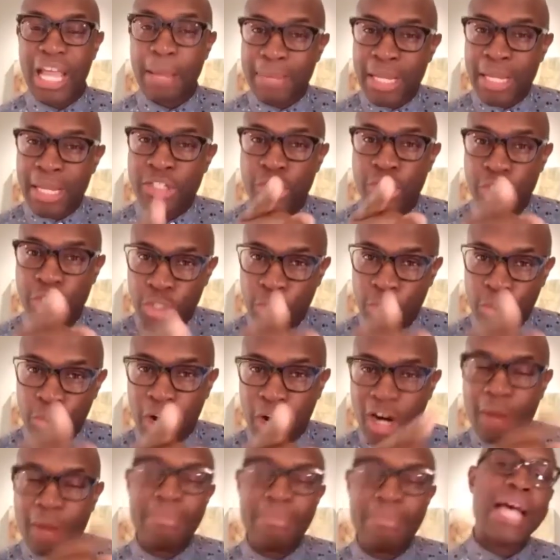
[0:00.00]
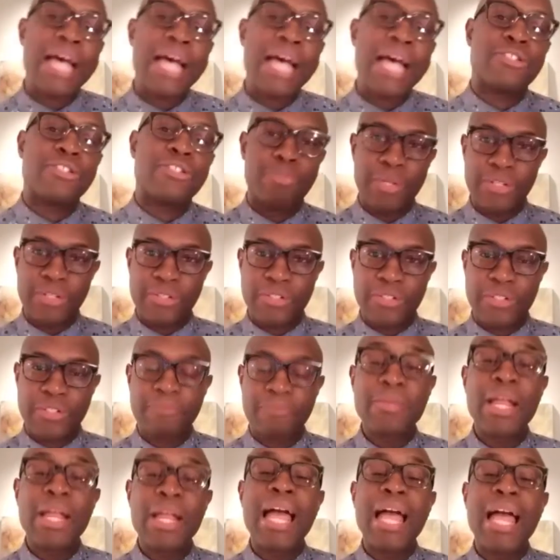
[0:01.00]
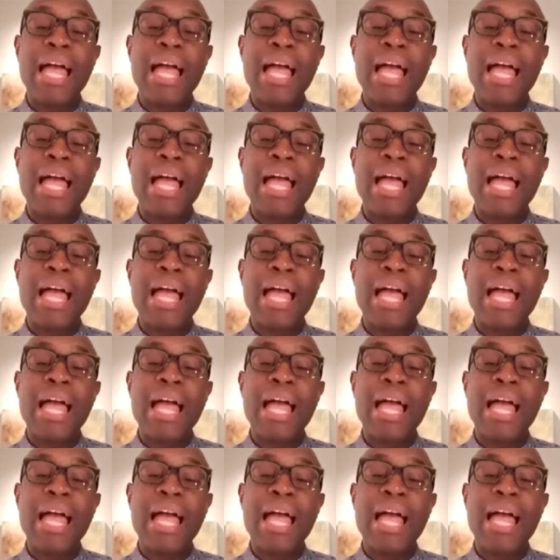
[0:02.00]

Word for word: That means you are a masterpiece.